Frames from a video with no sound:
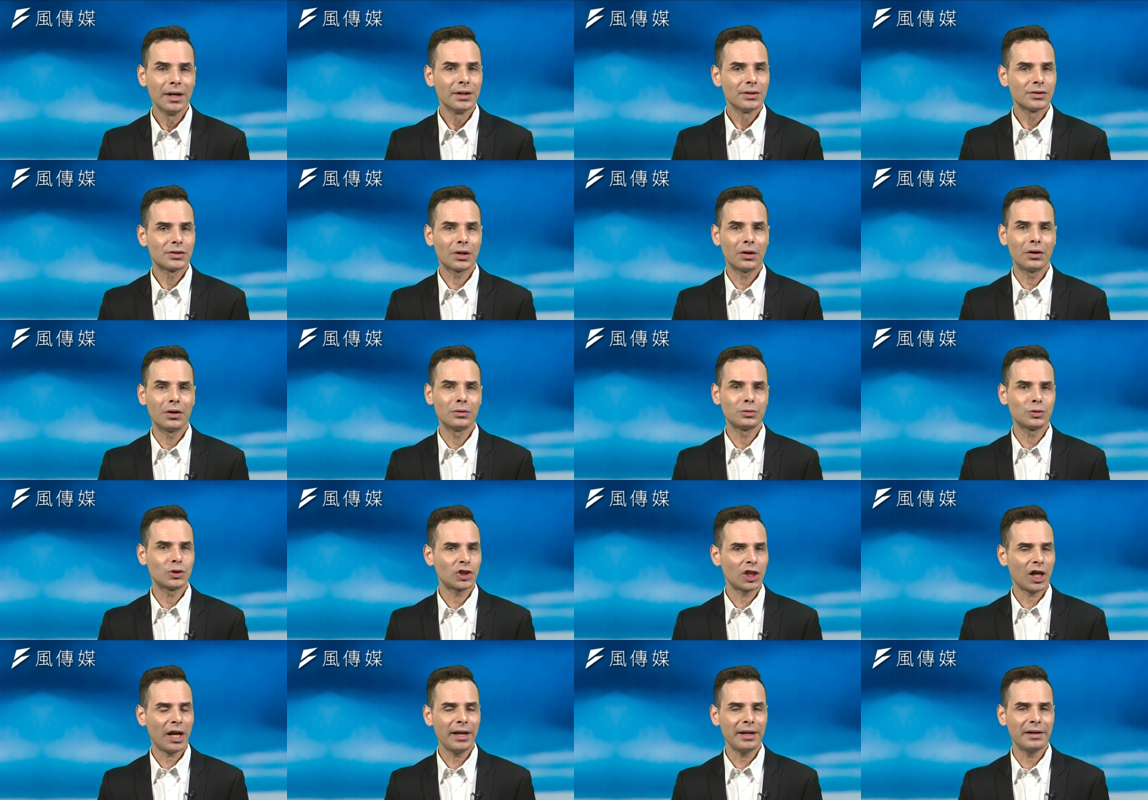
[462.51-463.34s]
So
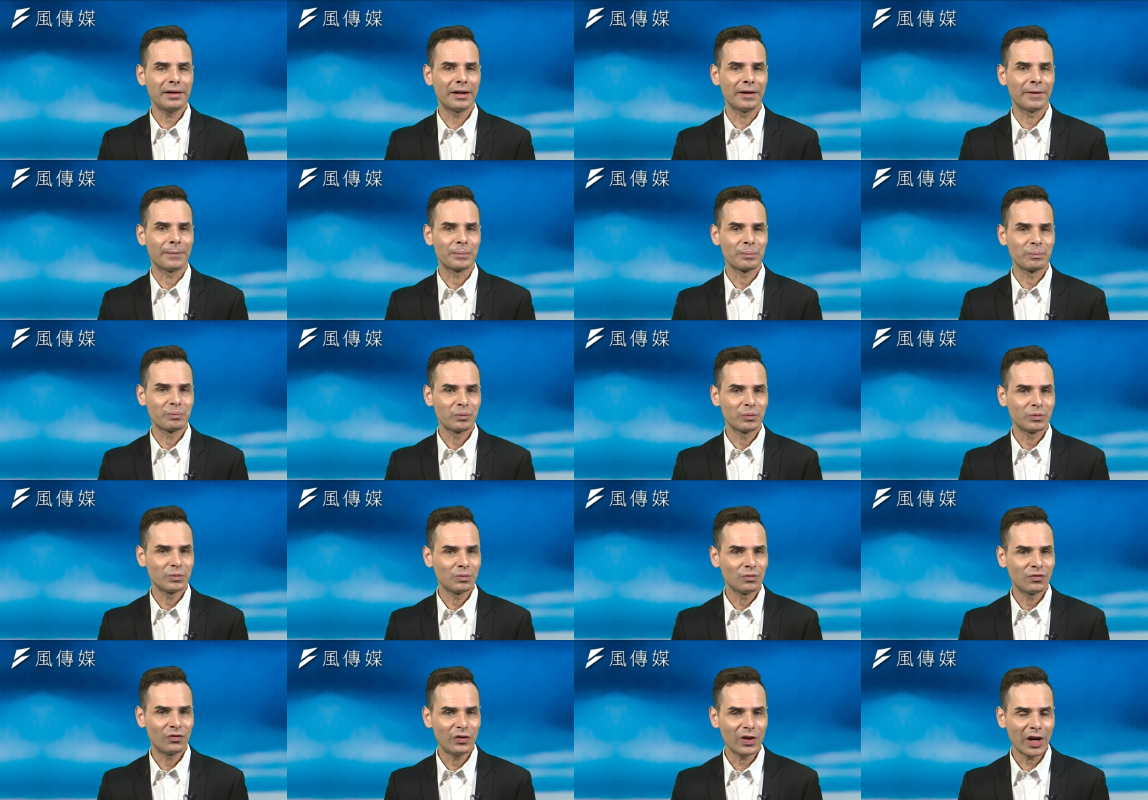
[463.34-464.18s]
China
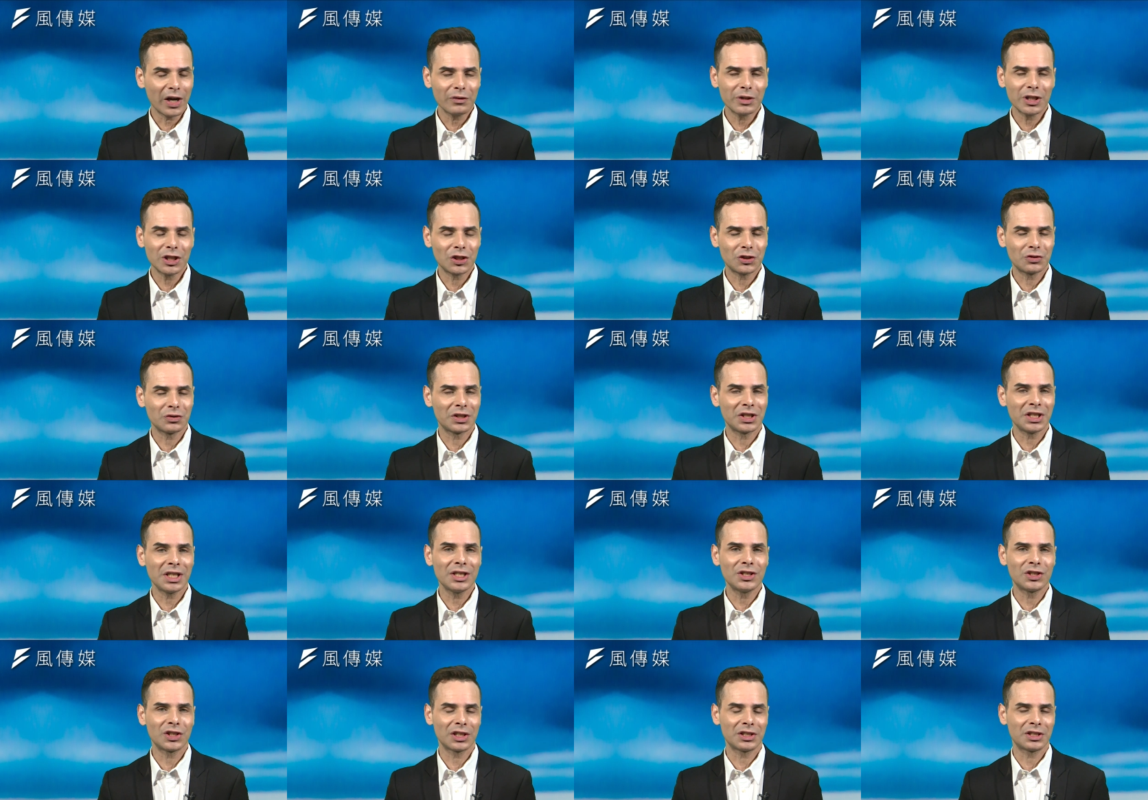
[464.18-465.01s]
very
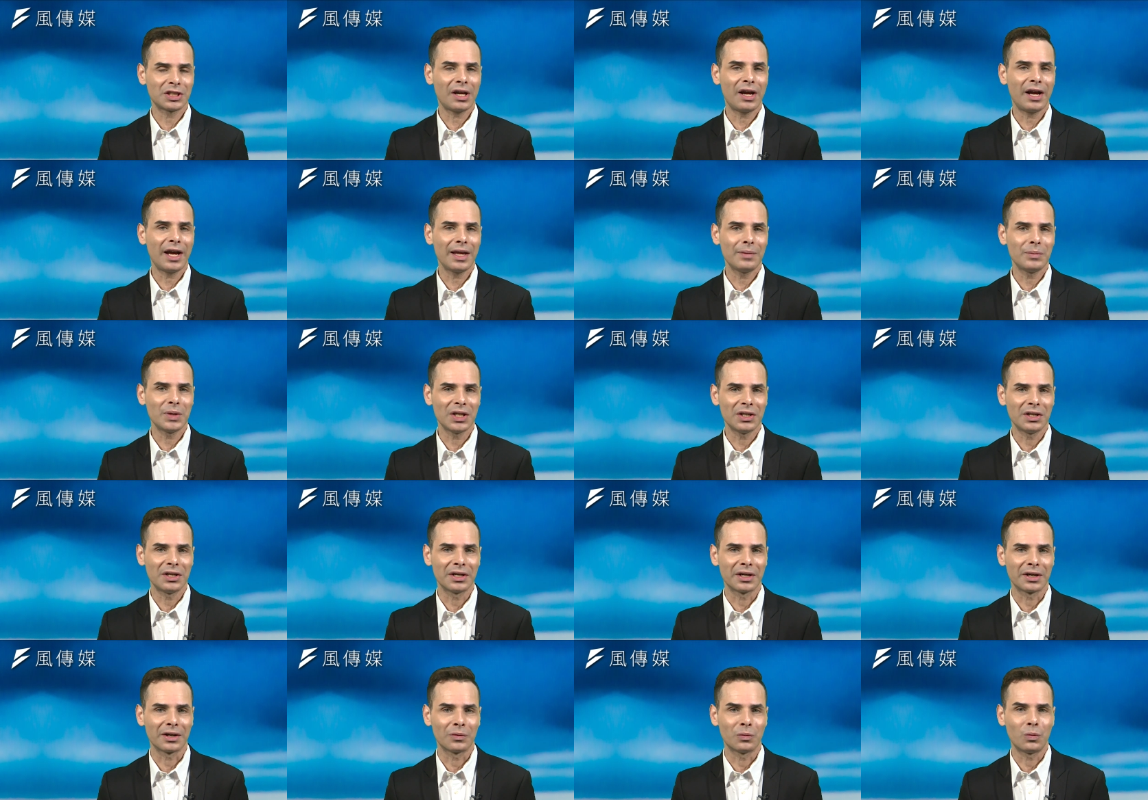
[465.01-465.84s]
strategic timing
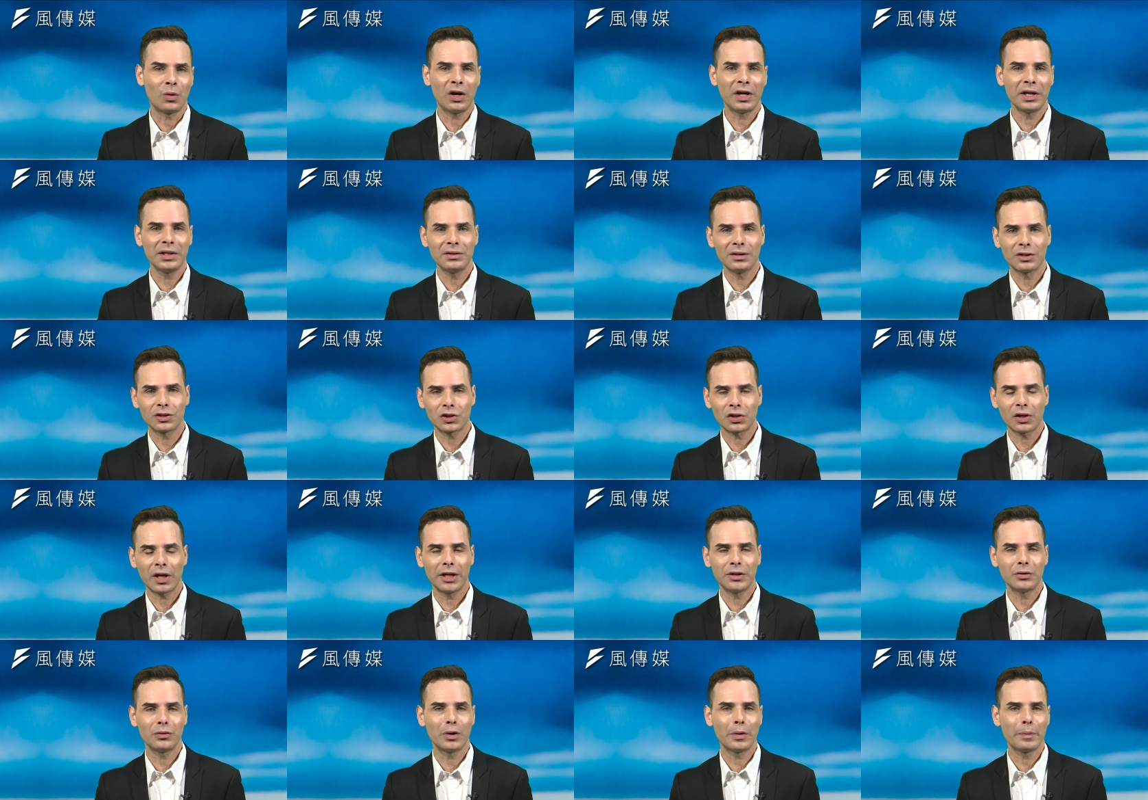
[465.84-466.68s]
here. One, they're
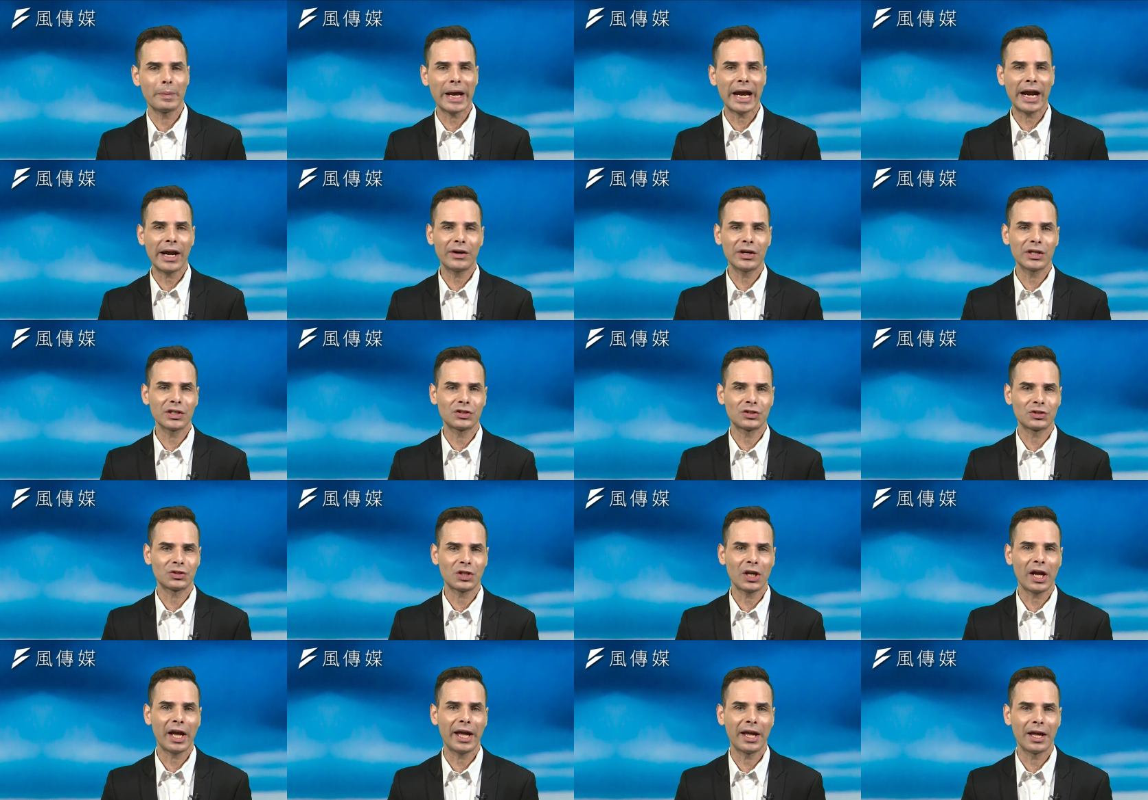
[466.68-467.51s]
trying to embarrass
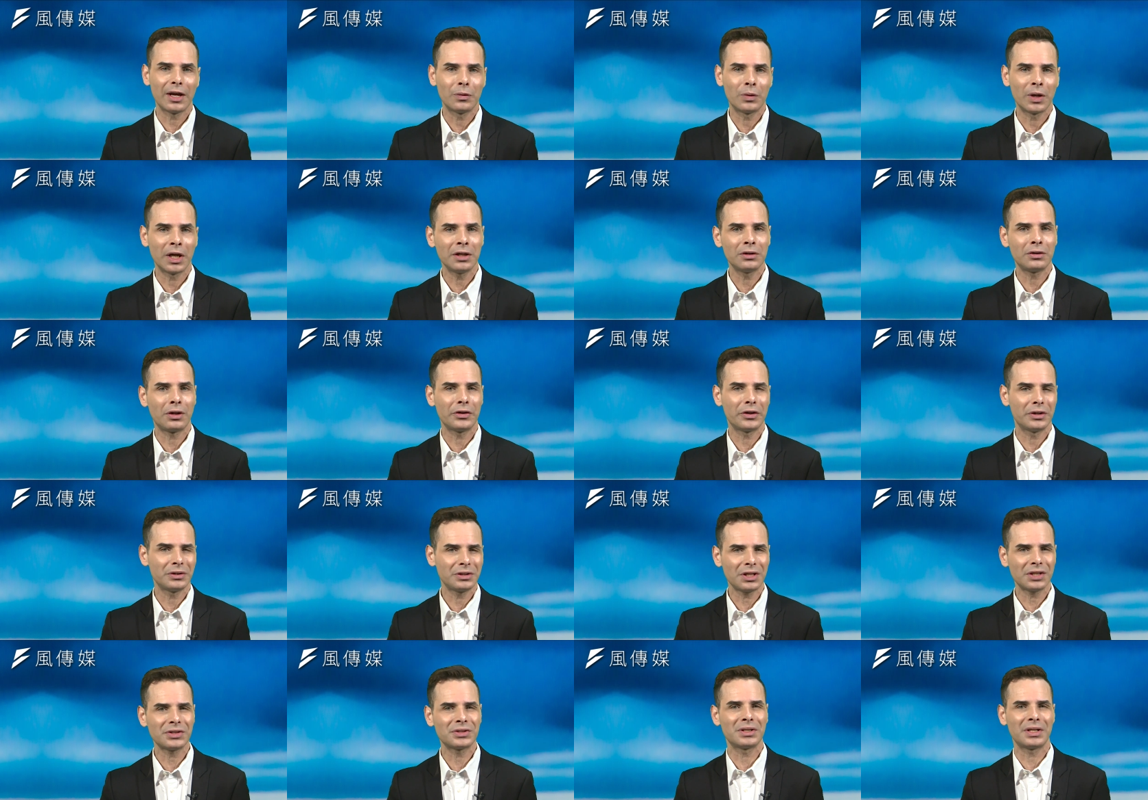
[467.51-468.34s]
Tsai Ing-wen, although
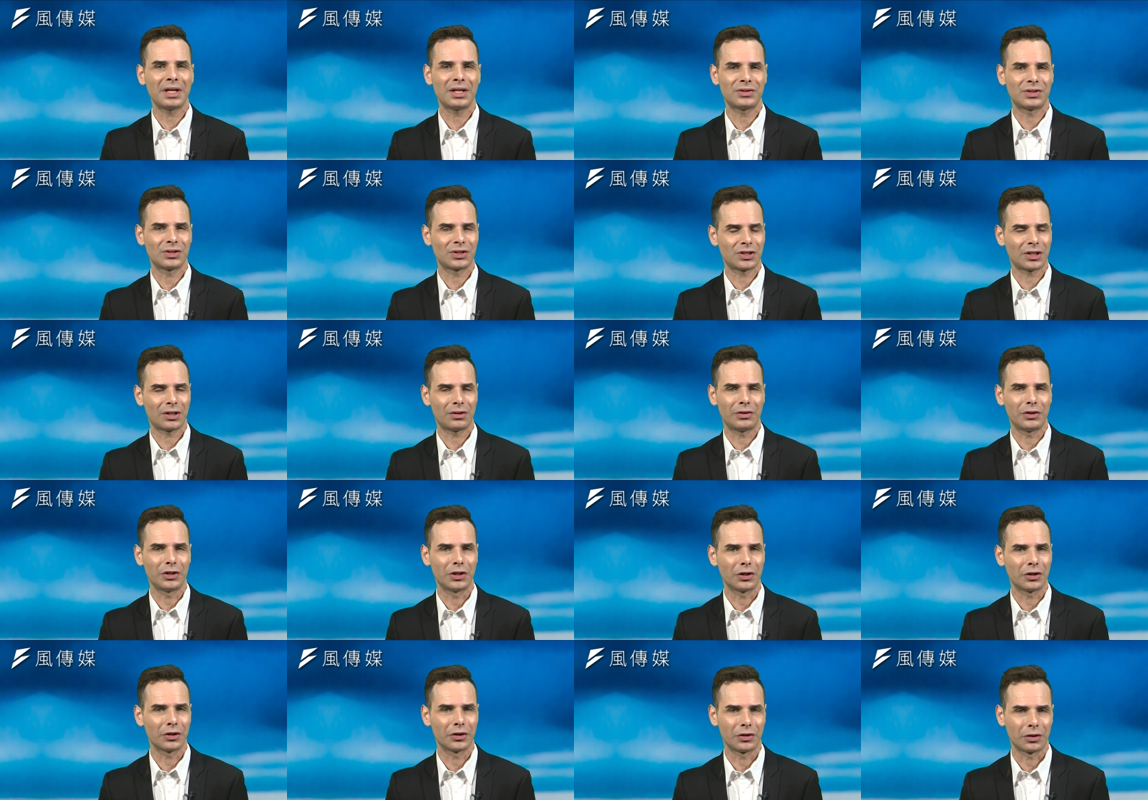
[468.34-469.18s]
it doesn't
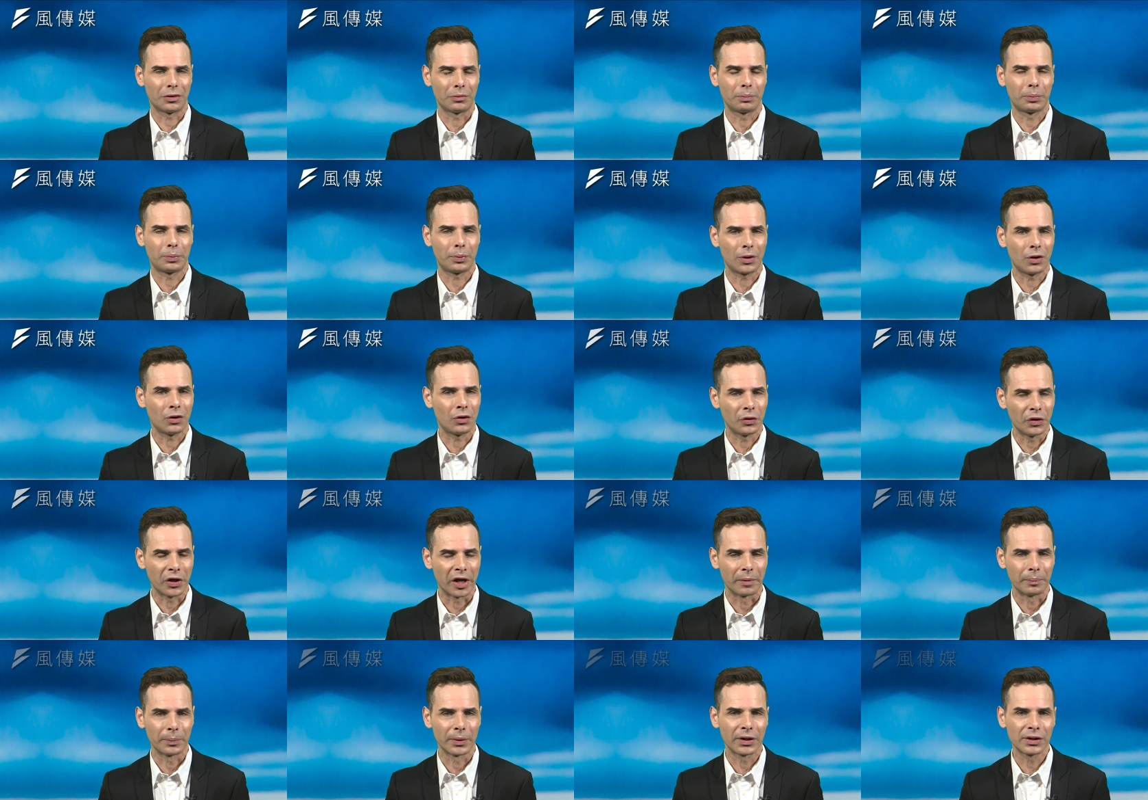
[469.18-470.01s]
necessarily hurt her poll
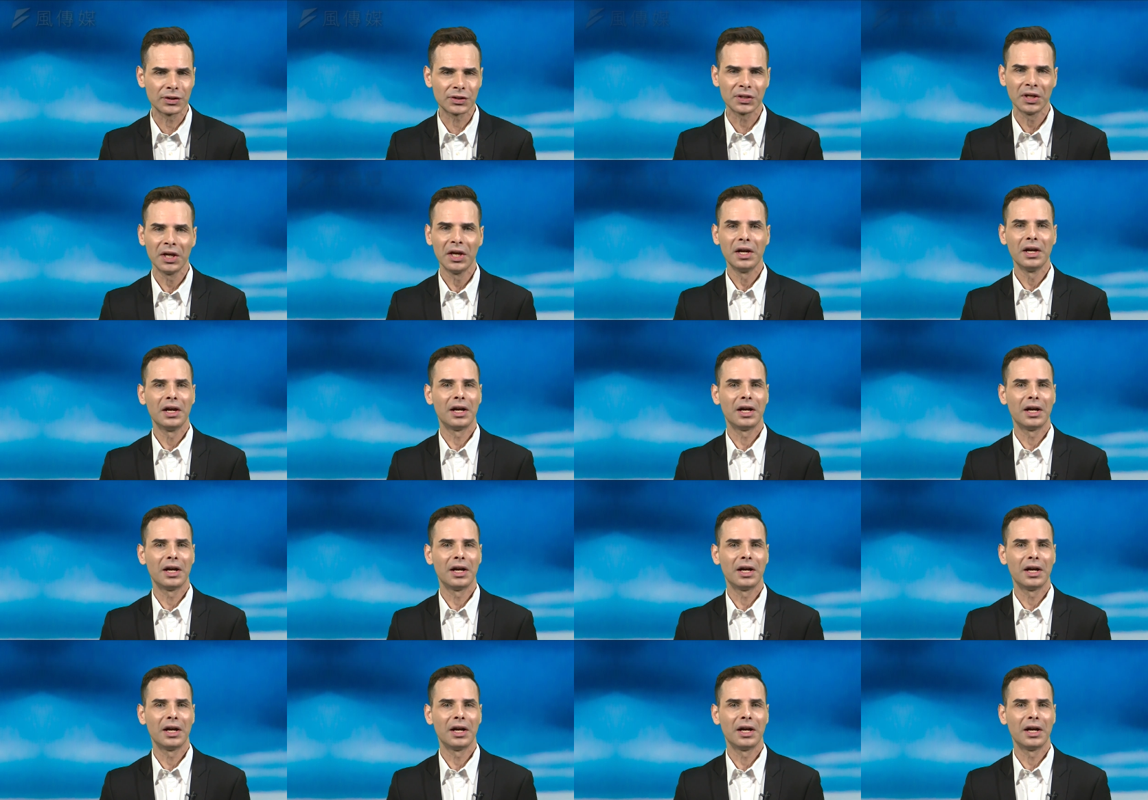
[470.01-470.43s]
numbers.